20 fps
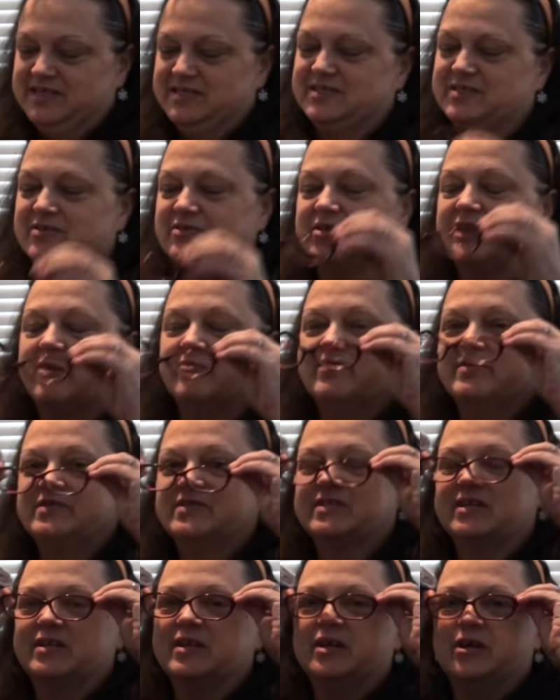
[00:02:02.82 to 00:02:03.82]
So
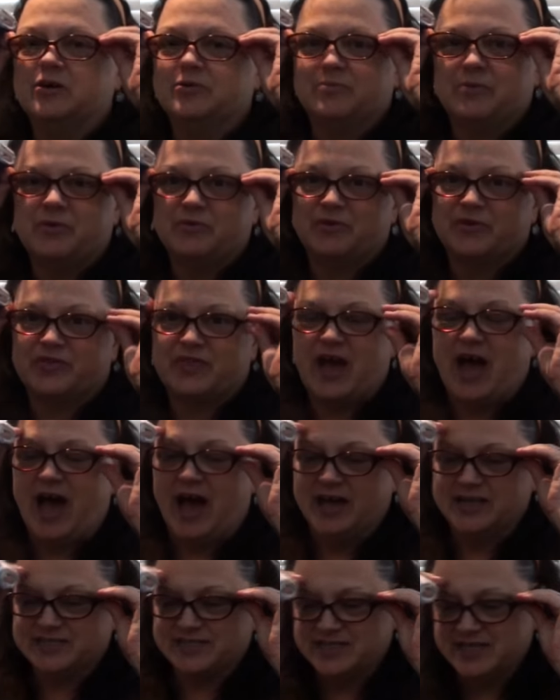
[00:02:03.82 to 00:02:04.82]
Kevin's going to help me with
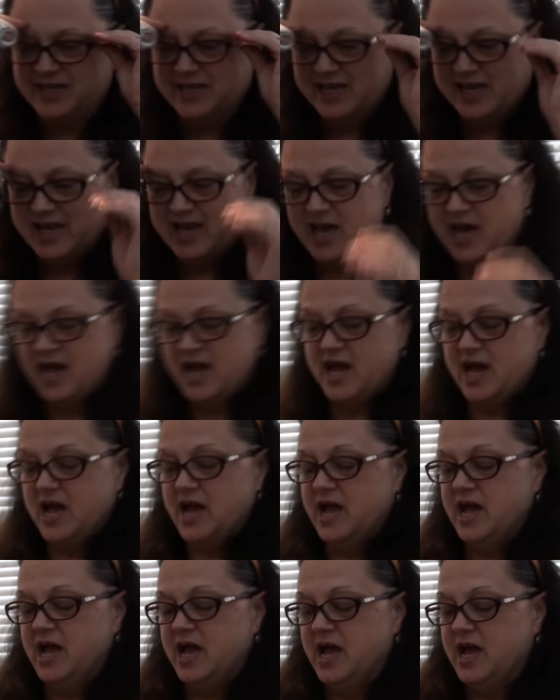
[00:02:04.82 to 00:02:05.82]
that.
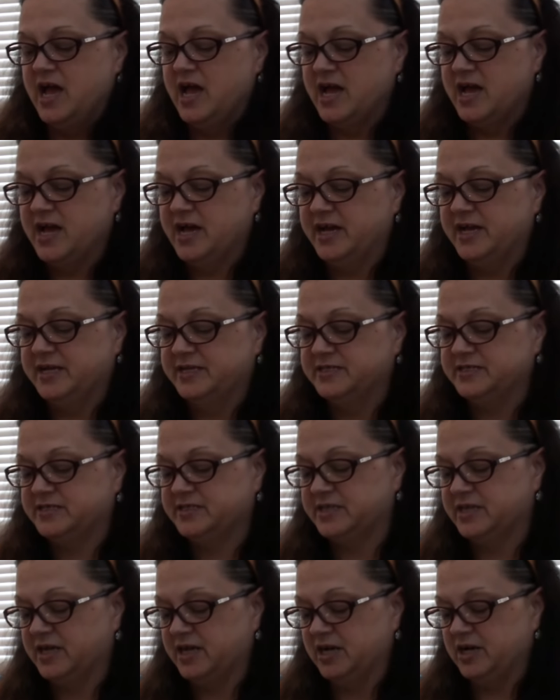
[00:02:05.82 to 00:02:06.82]
And
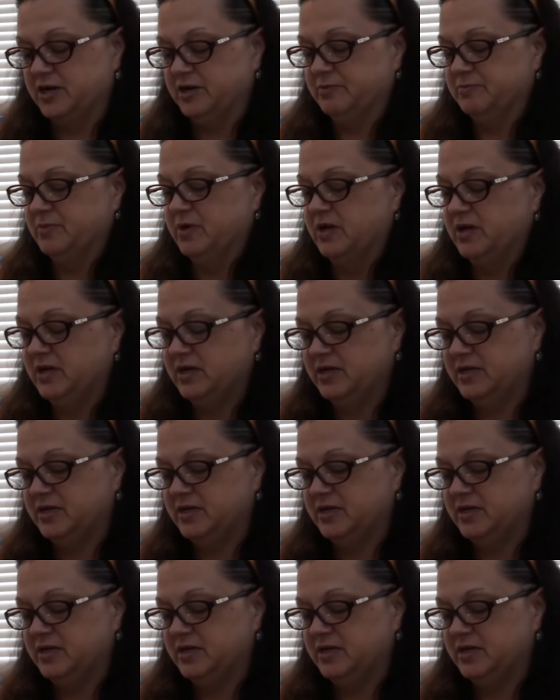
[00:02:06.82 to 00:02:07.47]
um,